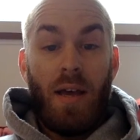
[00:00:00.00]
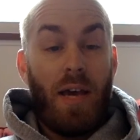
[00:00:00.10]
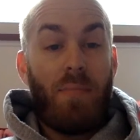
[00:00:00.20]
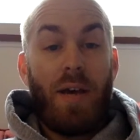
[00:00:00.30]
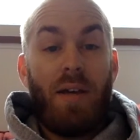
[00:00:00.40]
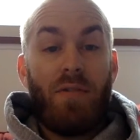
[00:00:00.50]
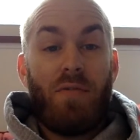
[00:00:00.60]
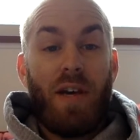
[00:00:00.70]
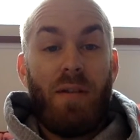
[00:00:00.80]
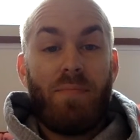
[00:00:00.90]
Hey, band
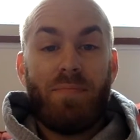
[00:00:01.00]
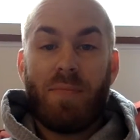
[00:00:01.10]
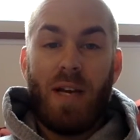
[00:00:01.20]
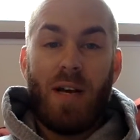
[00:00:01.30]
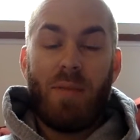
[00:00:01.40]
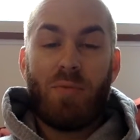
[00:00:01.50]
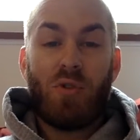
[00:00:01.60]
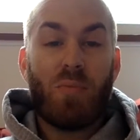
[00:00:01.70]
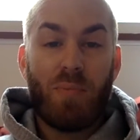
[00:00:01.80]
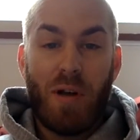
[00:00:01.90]
fam. I'm
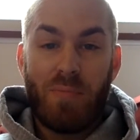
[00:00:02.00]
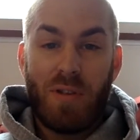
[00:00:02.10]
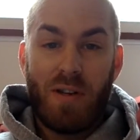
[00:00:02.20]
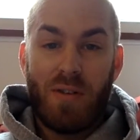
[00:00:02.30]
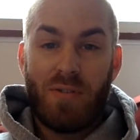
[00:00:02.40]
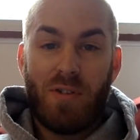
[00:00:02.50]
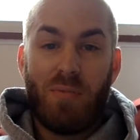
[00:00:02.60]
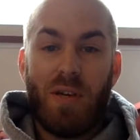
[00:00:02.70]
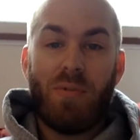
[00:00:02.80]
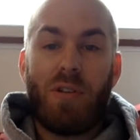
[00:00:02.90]
super pumped that I'll still
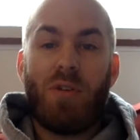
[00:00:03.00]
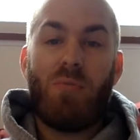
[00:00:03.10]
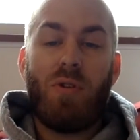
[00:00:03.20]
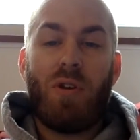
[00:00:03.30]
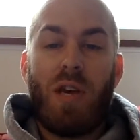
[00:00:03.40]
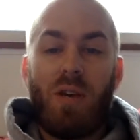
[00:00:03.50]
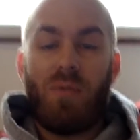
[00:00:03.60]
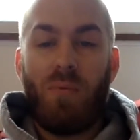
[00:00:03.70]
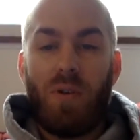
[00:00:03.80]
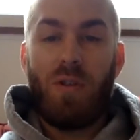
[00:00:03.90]
be able to communicate
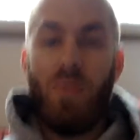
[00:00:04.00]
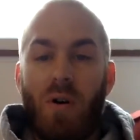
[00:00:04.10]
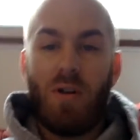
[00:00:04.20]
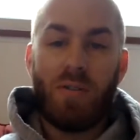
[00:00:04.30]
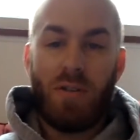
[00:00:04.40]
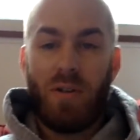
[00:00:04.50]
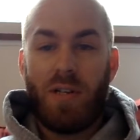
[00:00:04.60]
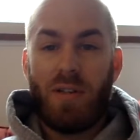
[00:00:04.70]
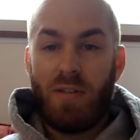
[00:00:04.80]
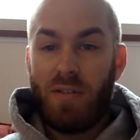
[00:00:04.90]
with you all
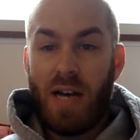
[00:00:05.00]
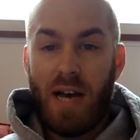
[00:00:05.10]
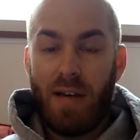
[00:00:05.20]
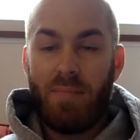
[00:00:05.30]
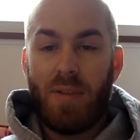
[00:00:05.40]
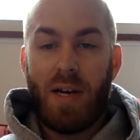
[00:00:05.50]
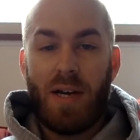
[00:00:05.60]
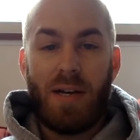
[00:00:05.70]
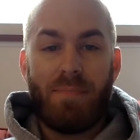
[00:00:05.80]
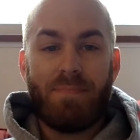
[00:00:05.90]
during this time.
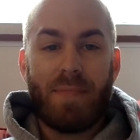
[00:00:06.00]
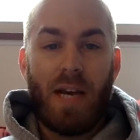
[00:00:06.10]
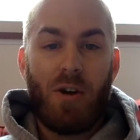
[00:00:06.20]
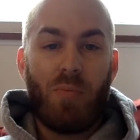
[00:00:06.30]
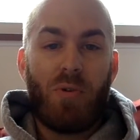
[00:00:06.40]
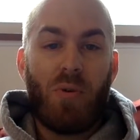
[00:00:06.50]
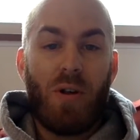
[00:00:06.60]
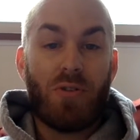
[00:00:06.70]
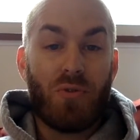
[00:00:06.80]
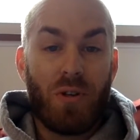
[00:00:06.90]
I hope you
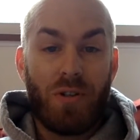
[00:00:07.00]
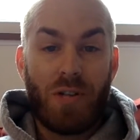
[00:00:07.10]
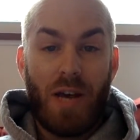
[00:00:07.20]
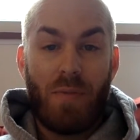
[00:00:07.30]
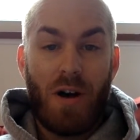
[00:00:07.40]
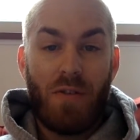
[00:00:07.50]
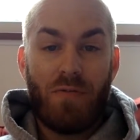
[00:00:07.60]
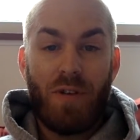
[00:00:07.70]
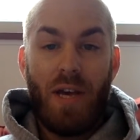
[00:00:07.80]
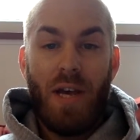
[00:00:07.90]
all enjoyed your time off
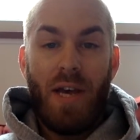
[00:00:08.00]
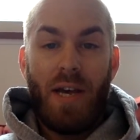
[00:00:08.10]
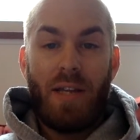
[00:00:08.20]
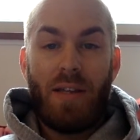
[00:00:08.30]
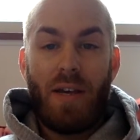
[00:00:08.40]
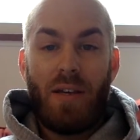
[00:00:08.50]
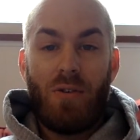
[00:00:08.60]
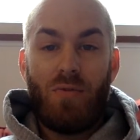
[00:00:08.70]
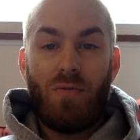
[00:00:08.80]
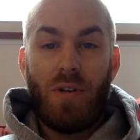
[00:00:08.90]
and that
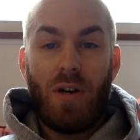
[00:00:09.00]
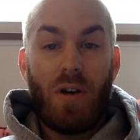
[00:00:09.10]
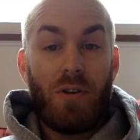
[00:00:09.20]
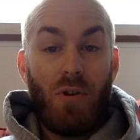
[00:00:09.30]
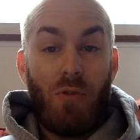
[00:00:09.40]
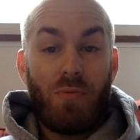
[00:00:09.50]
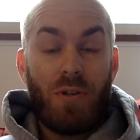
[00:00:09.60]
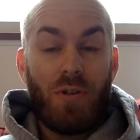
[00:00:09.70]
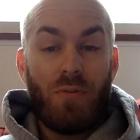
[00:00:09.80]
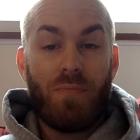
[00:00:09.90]
you've done all you hope
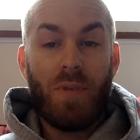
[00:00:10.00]
to do.